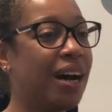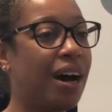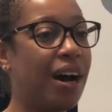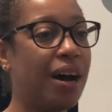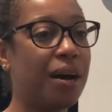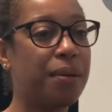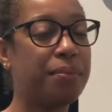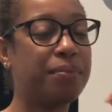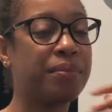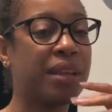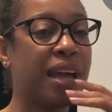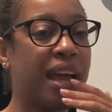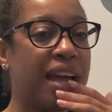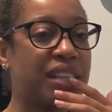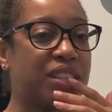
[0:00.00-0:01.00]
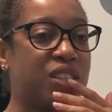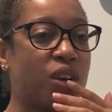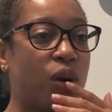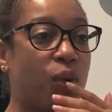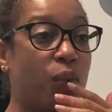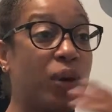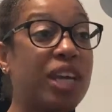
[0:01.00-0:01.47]
And
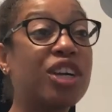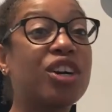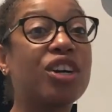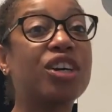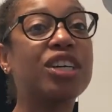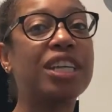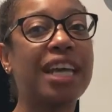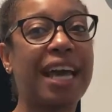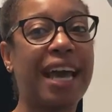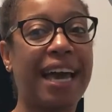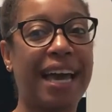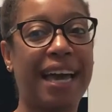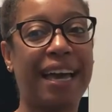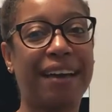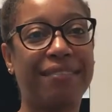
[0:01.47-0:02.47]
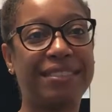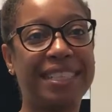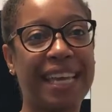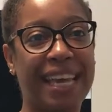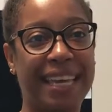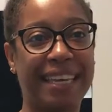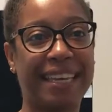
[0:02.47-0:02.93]
so we could have
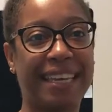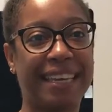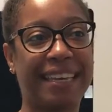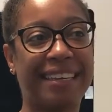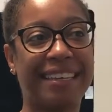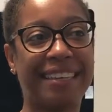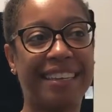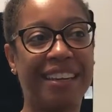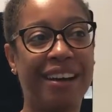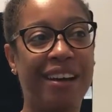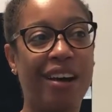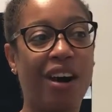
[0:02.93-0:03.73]
taken